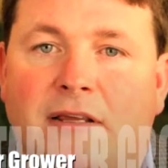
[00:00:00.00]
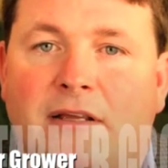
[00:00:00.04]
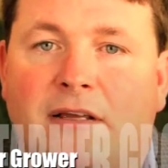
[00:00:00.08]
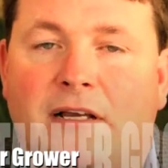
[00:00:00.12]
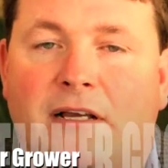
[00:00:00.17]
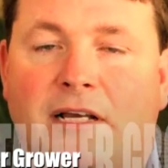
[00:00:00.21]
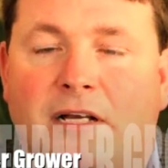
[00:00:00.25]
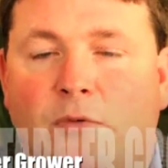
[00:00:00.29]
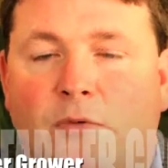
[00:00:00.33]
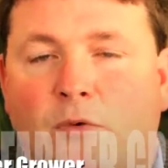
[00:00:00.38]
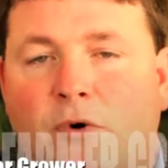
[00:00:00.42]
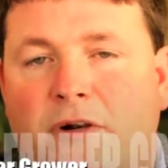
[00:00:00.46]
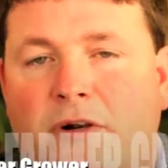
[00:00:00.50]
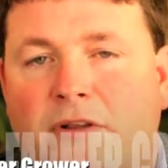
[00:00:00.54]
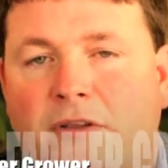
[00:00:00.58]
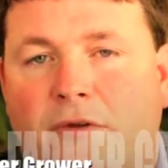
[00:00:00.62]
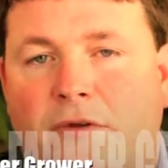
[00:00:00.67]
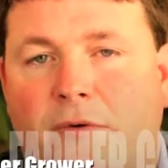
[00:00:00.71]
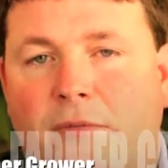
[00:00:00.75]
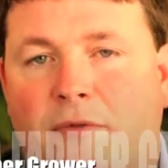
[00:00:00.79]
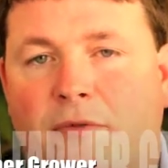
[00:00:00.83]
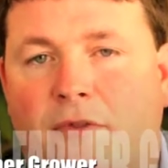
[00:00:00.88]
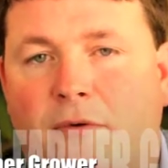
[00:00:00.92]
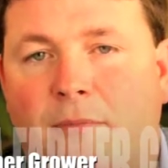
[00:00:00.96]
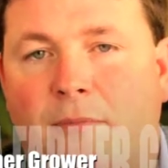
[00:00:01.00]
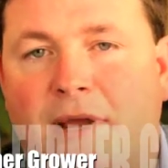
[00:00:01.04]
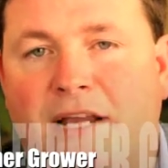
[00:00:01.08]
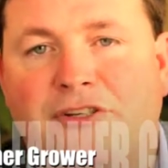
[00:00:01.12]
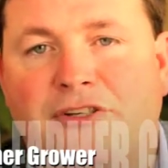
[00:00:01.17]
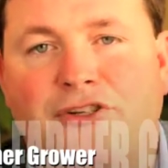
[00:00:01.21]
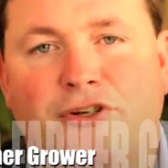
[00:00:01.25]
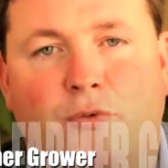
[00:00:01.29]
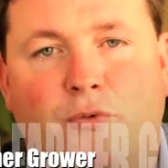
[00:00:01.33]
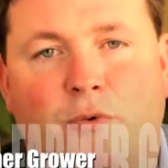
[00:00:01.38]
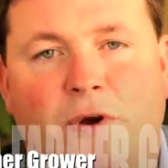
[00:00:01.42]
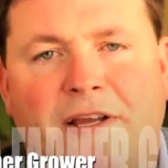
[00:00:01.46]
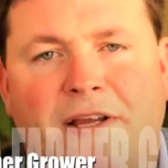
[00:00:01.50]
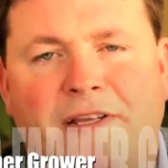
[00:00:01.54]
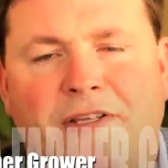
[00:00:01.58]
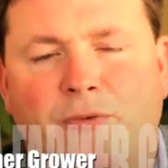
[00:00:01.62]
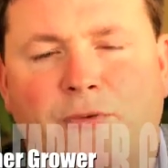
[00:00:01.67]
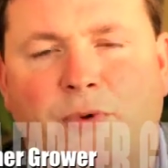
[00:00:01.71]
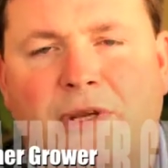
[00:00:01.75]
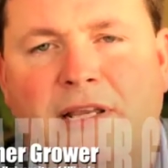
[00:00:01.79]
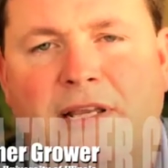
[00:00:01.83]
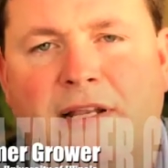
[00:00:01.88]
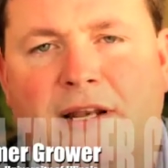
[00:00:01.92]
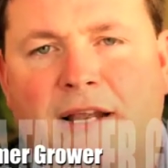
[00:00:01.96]
One of the major ways
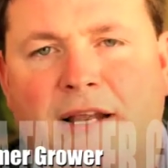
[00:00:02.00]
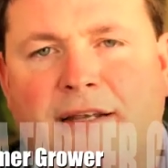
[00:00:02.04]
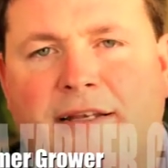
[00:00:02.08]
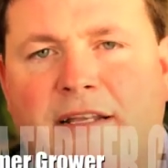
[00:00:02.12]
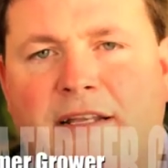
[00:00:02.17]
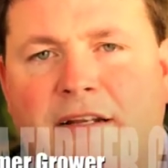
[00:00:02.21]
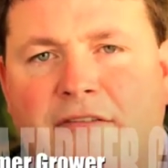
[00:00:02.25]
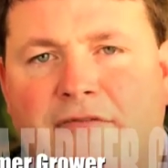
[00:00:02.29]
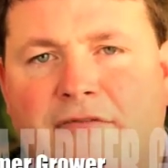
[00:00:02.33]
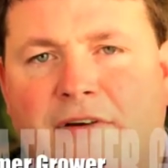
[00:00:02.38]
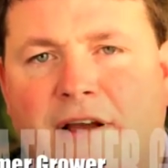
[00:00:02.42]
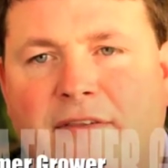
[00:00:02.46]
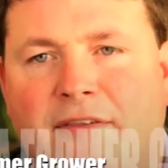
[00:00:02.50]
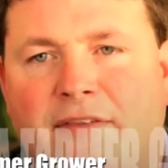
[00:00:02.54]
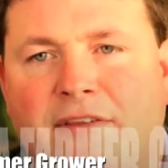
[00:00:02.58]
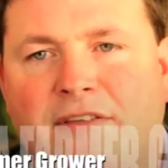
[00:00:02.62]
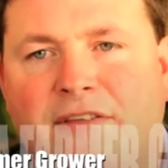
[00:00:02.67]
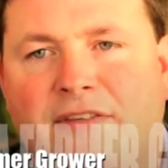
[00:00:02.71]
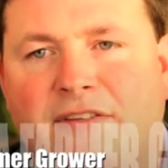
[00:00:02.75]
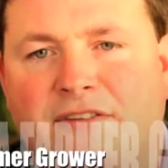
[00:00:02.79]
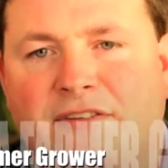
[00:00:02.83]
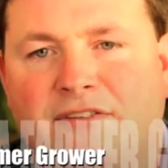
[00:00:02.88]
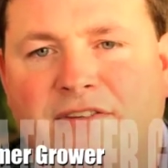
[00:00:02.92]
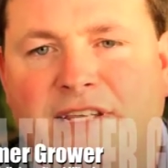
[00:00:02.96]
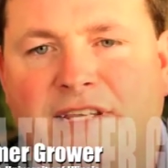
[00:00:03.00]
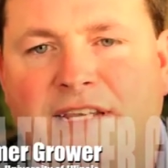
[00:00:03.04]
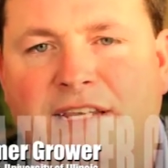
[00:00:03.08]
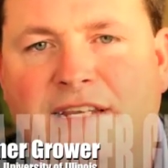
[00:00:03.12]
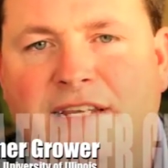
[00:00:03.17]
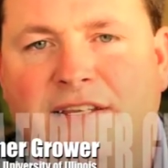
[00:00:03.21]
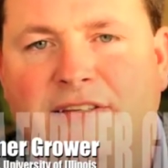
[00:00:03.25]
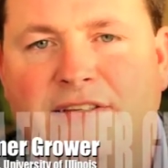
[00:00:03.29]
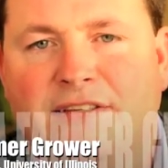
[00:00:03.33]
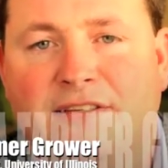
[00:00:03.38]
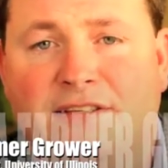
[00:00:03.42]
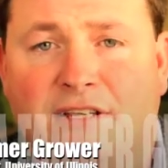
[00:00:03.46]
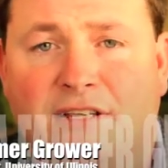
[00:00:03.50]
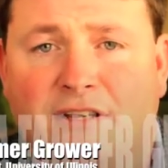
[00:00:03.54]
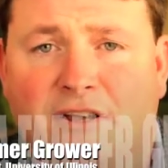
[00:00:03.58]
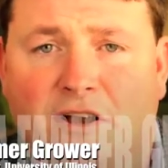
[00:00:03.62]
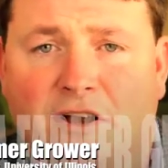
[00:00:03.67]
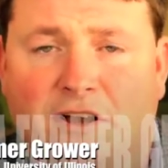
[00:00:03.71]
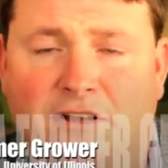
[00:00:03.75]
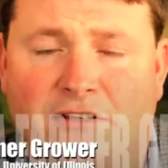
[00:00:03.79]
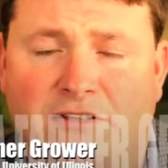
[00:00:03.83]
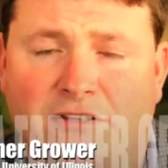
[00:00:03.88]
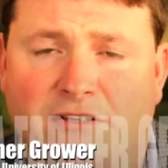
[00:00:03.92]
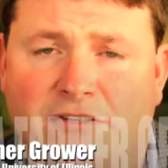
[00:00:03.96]
we can identify this disease is it
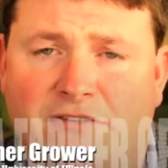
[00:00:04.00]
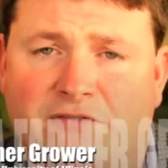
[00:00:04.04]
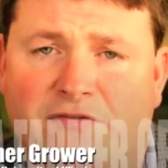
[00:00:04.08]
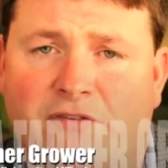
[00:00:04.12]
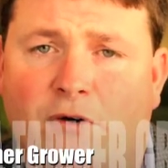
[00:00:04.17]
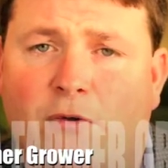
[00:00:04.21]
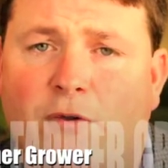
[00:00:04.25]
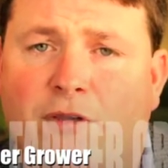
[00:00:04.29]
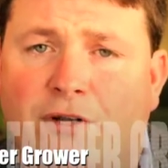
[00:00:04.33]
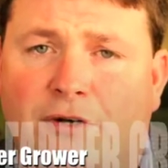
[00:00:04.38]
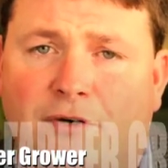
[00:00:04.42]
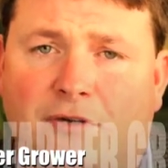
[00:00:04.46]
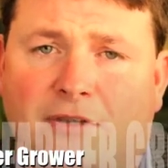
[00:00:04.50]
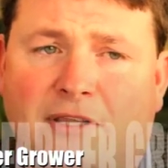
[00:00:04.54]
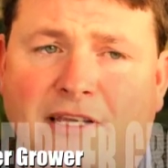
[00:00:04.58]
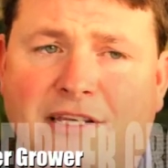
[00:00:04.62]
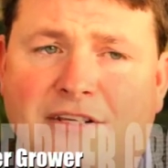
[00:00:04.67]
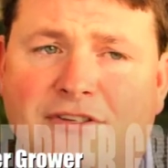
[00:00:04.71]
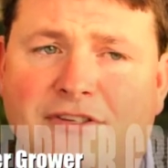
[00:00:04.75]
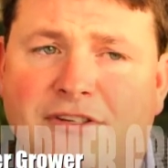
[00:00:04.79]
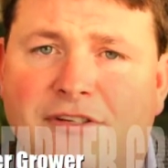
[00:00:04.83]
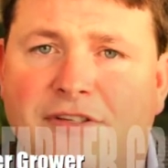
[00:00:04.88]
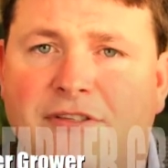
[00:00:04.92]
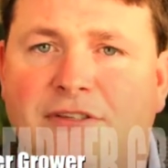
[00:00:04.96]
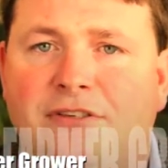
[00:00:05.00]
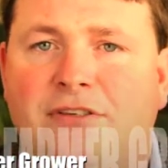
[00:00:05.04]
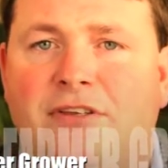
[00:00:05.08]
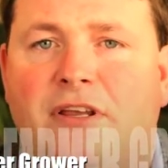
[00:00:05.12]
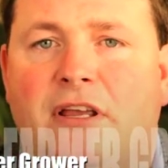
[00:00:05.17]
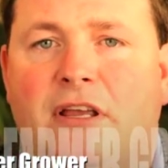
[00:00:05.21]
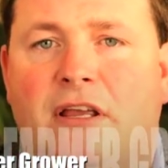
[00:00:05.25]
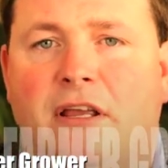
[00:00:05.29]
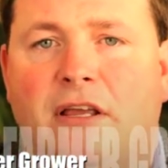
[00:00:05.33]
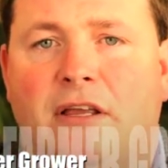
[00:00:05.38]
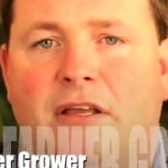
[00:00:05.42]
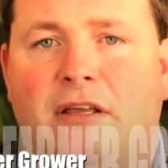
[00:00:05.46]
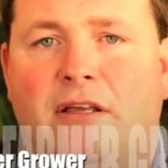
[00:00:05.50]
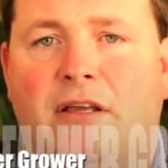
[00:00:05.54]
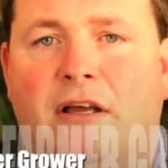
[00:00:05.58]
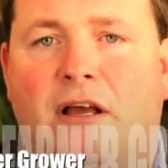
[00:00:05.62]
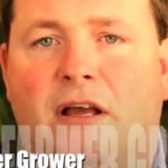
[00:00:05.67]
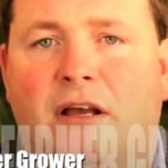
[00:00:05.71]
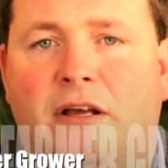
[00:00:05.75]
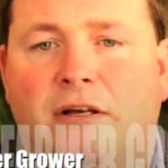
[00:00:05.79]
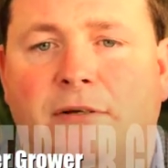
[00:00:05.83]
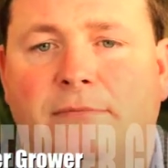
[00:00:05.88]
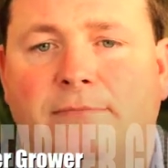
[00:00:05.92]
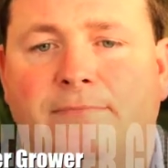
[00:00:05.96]
causes foliar lesions
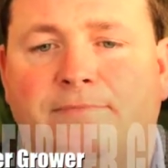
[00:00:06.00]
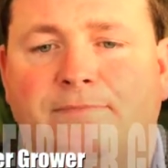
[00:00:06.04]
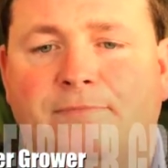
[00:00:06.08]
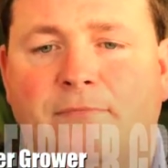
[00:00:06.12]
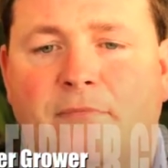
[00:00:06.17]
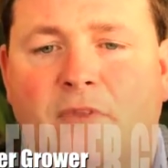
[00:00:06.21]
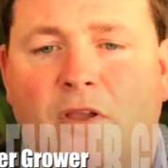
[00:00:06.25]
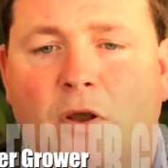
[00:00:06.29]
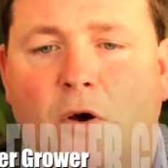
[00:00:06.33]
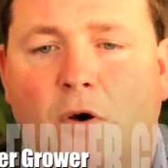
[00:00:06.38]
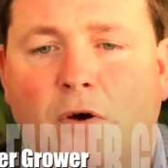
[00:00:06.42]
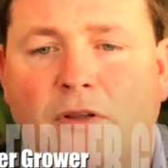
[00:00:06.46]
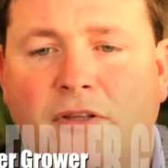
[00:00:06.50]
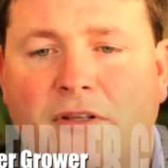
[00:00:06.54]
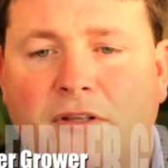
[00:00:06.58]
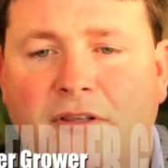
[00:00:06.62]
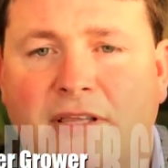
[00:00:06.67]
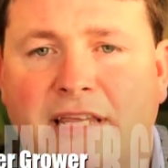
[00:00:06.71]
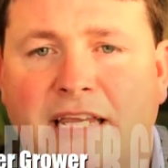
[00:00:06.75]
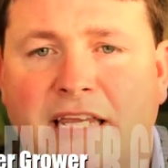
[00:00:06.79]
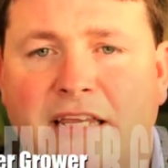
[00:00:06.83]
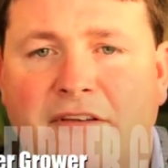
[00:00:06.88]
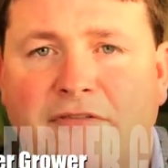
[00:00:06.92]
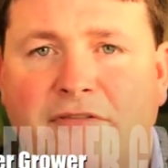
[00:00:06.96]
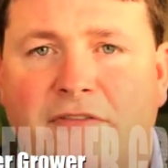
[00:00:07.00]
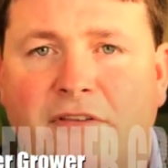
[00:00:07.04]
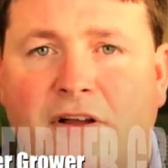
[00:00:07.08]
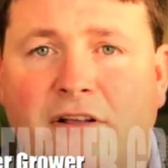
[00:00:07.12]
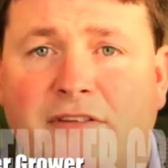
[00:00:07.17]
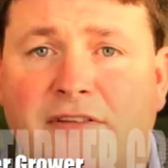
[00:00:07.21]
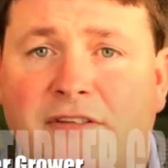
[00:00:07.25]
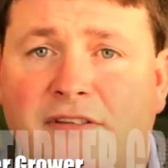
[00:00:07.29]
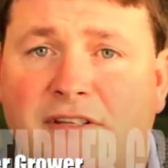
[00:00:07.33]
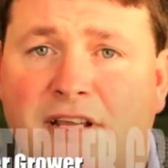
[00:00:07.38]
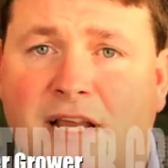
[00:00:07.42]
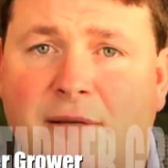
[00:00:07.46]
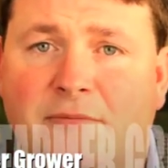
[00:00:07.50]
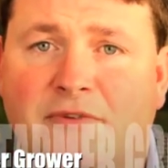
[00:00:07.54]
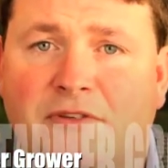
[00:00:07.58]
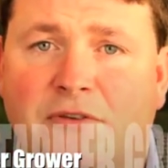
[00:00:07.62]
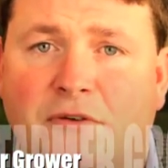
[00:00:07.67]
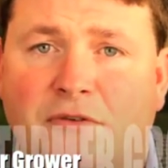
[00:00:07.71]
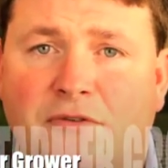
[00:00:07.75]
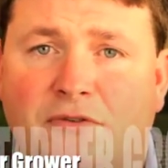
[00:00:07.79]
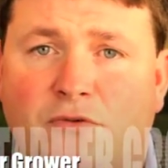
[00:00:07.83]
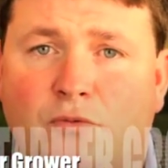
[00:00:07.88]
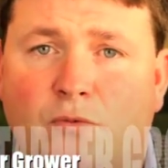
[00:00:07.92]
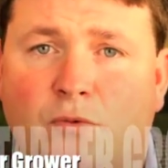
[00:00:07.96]
on the leaf. Lots of times
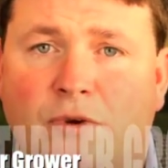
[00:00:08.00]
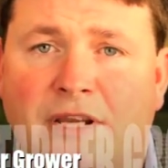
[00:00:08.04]
those